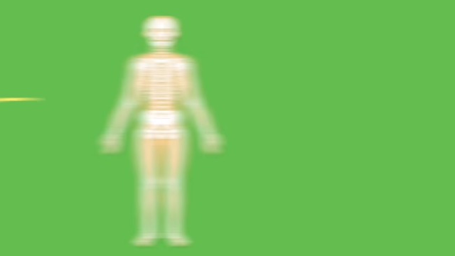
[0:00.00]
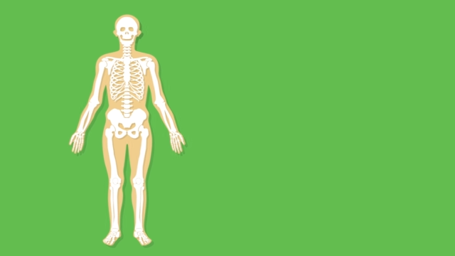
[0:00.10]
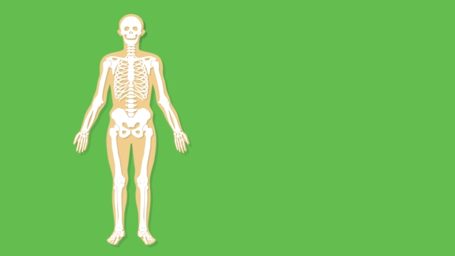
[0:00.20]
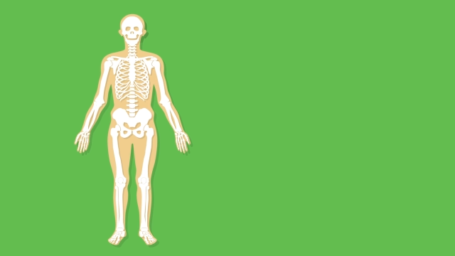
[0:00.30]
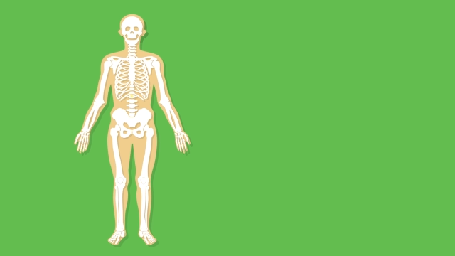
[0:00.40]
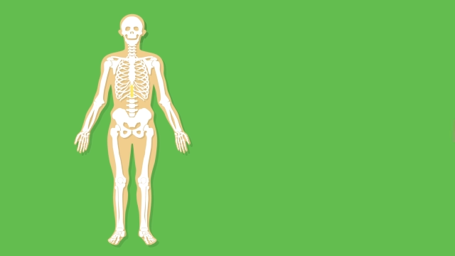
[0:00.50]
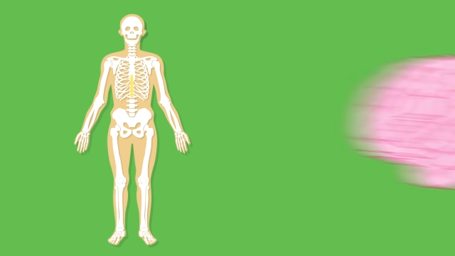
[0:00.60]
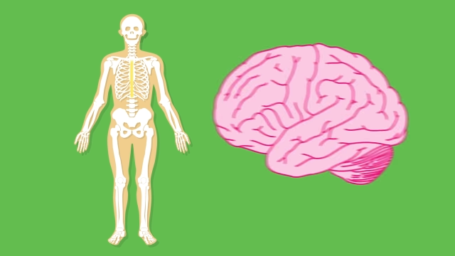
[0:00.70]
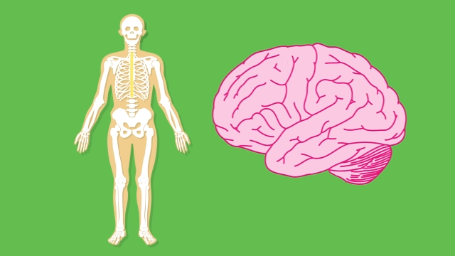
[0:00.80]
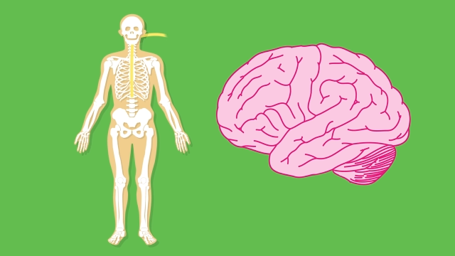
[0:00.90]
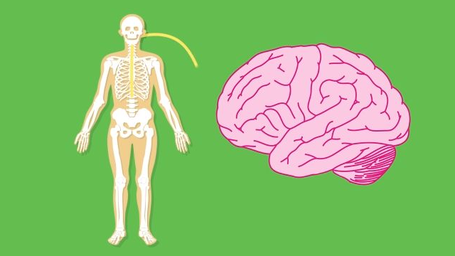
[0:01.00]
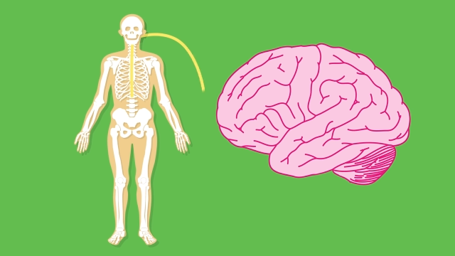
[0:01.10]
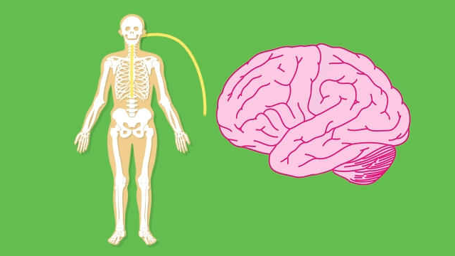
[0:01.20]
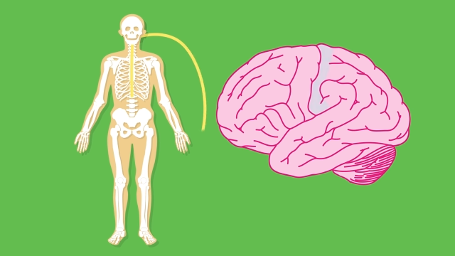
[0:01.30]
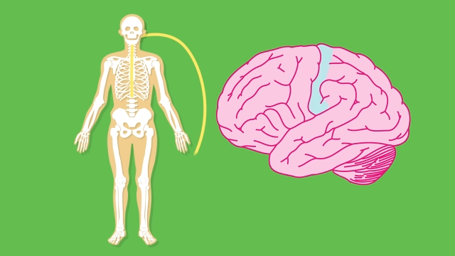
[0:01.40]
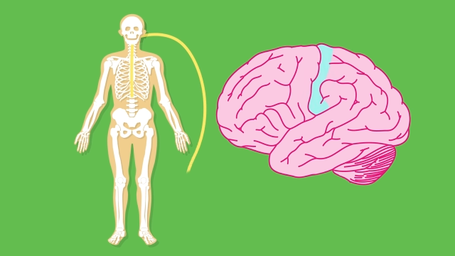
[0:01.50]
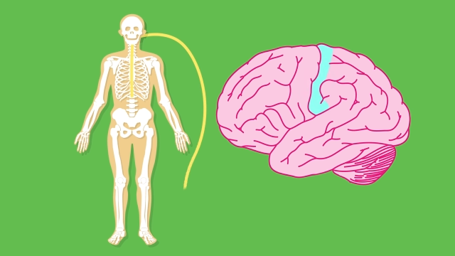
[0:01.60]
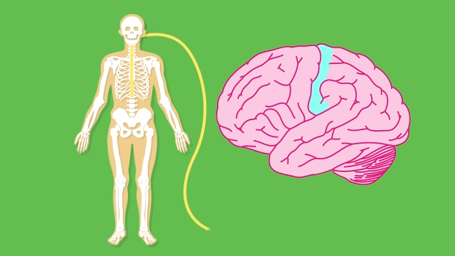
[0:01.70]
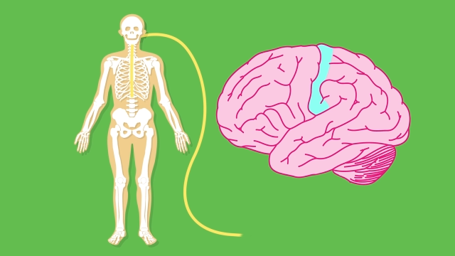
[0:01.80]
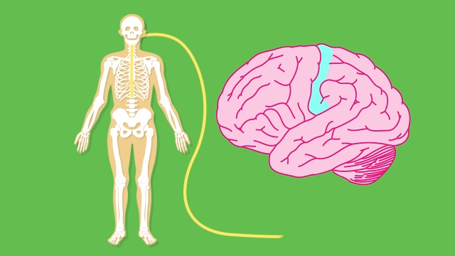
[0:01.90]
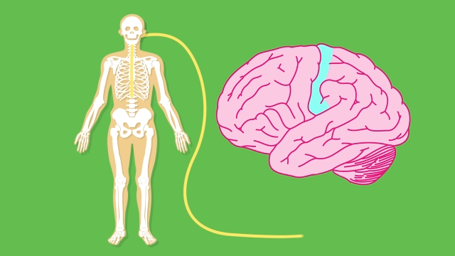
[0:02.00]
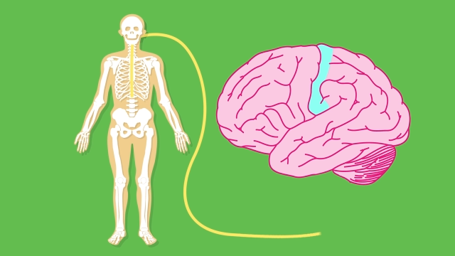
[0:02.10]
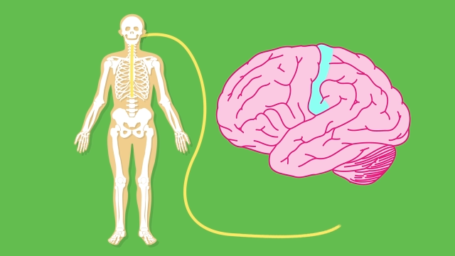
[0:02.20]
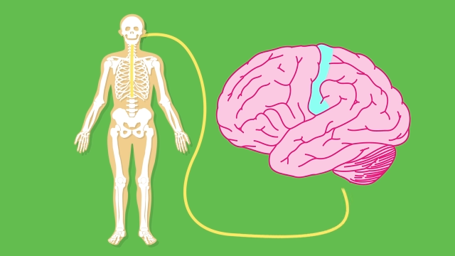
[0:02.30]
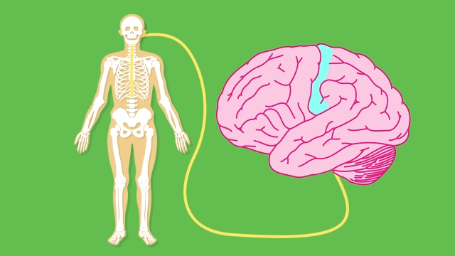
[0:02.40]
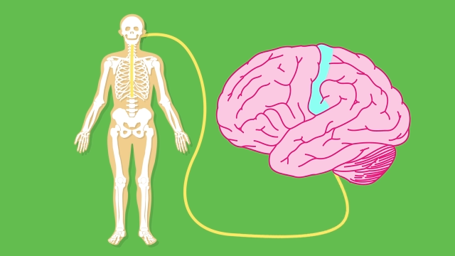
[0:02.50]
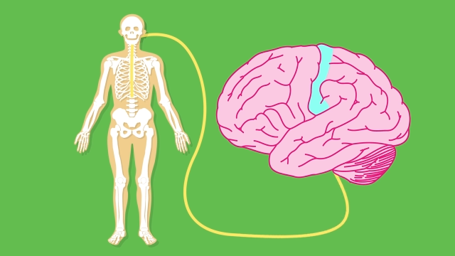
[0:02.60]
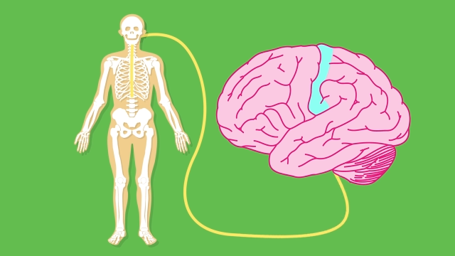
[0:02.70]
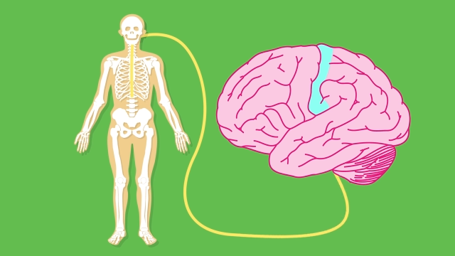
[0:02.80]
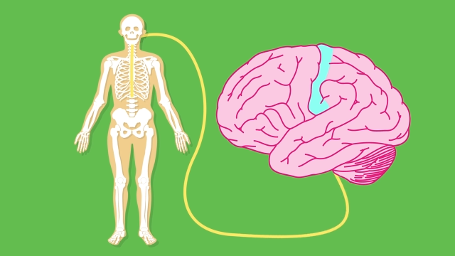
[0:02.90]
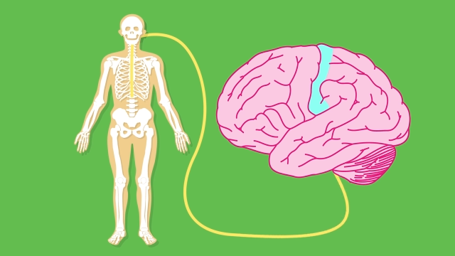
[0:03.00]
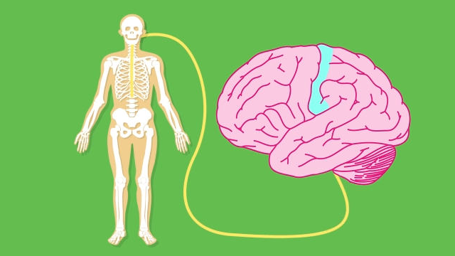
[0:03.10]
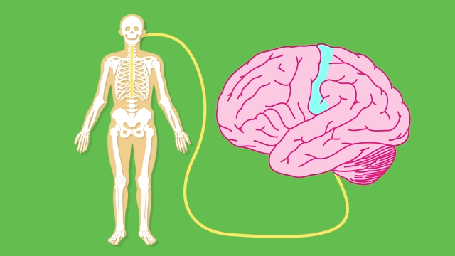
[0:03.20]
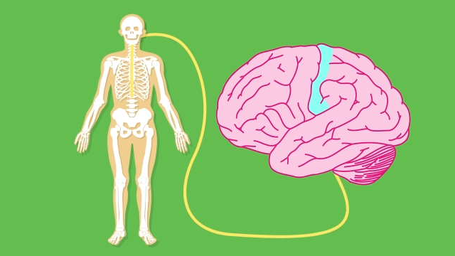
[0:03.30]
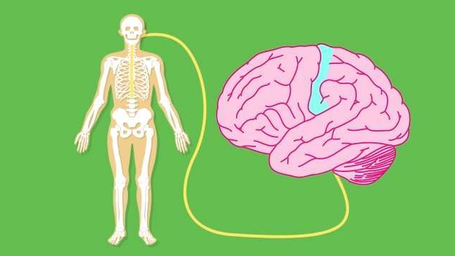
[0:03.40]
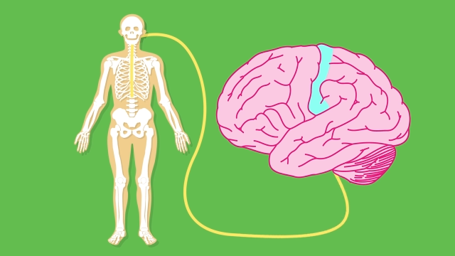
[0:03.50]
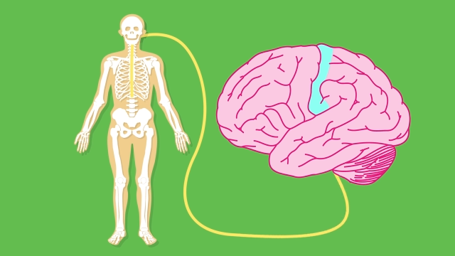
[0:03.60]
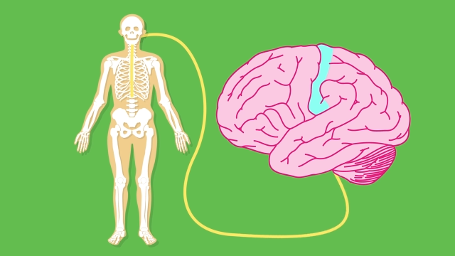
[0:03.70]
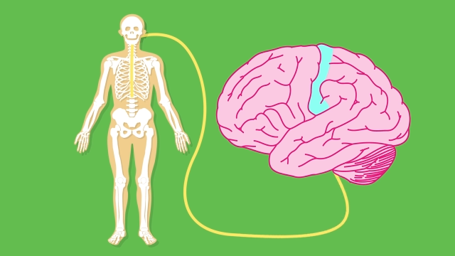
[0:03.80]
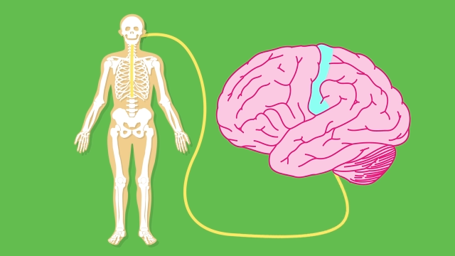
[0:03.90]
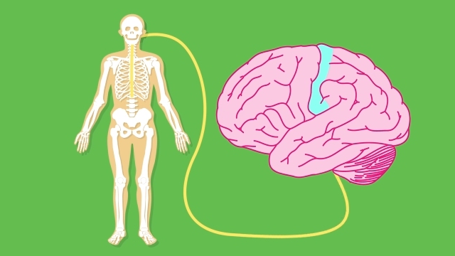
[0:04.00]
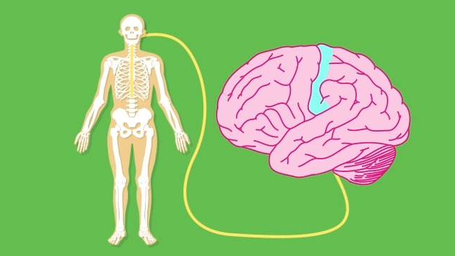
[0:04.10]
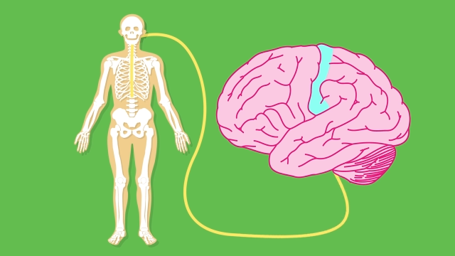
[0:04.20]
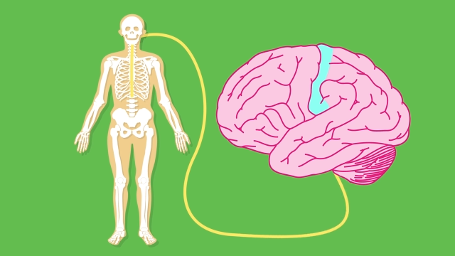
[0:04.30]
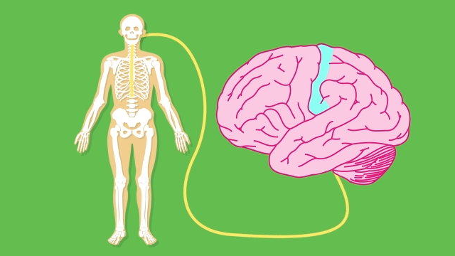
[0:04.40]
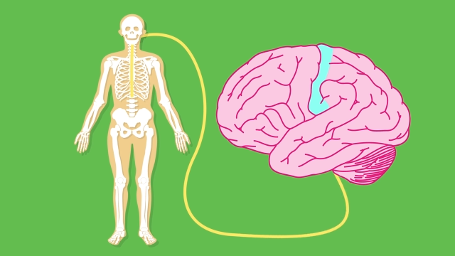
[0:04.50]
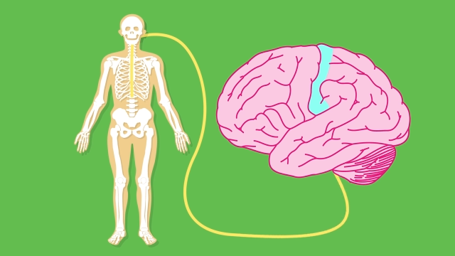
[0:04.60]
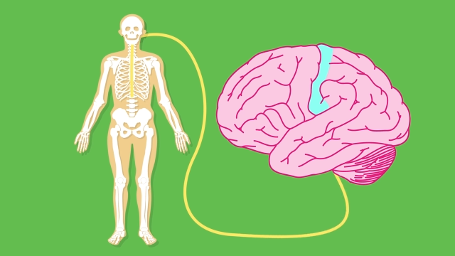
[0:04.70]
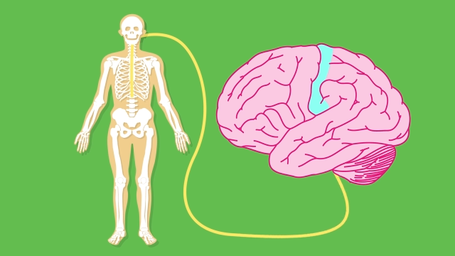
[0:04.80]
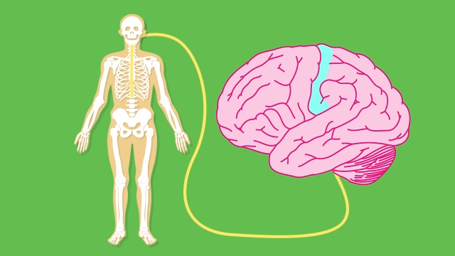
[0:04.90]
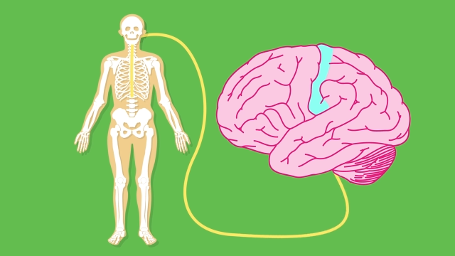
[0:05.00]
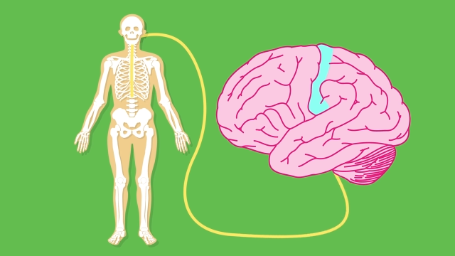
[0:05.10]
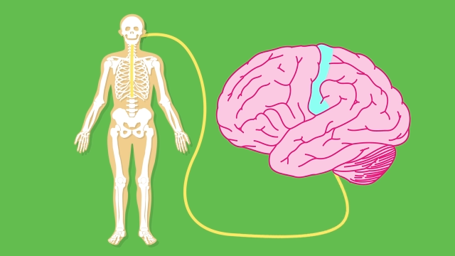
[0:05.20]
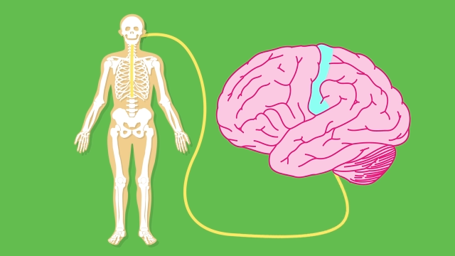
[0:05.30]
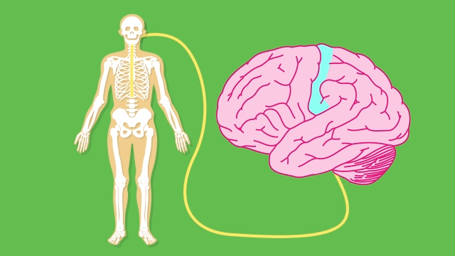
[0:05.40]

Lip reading: No face is visible, so there are no lips to read.